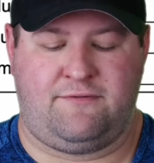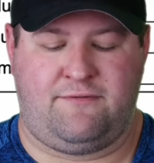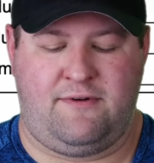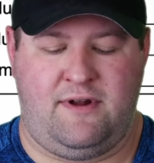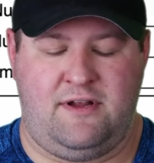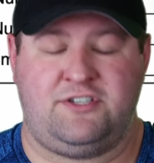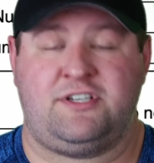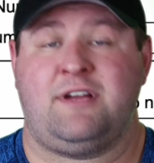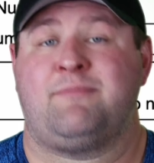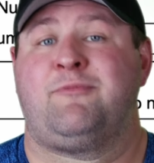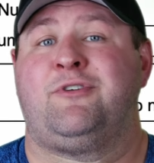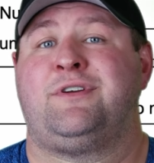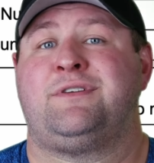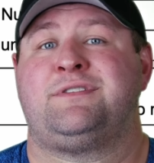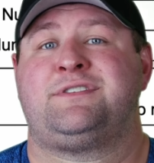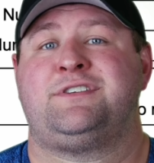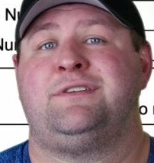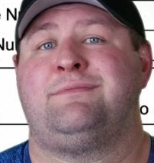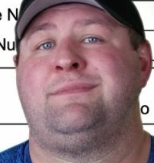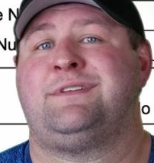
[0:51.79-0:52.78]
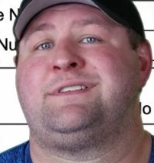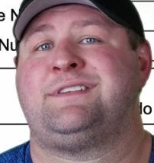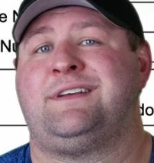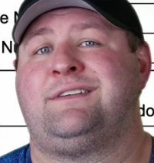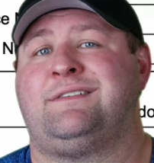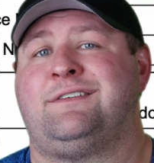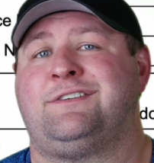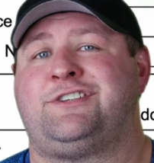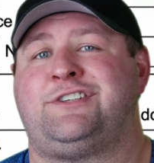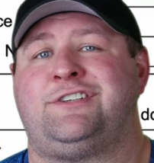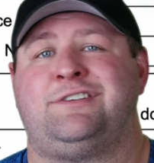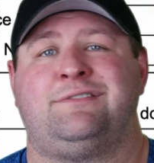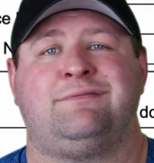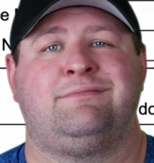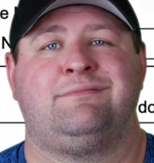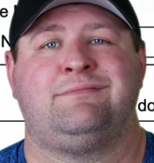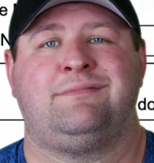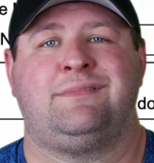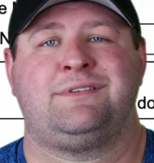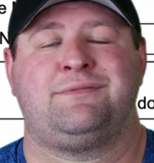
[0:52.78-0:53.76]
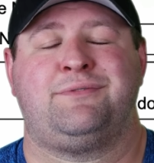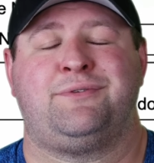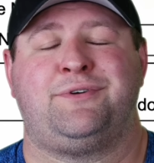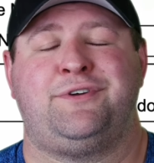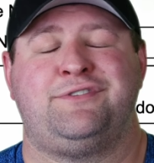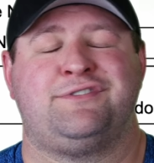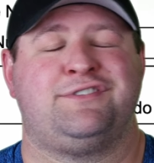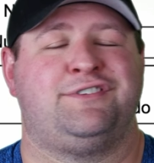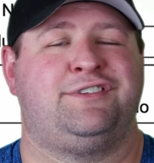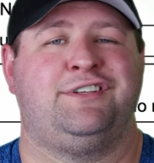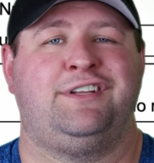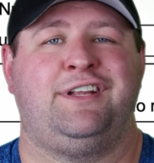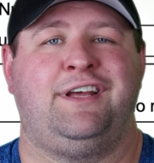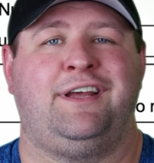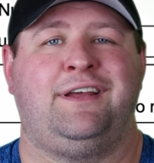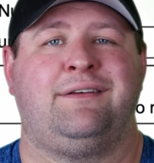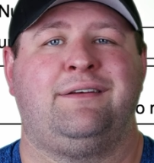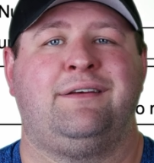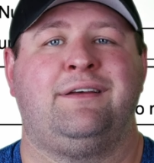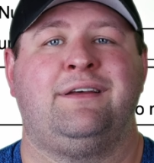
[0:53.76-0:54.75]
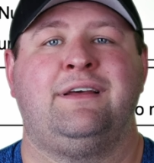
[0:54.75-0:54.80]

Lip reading: and French. I'm going to assume it's English. That's what we're using today.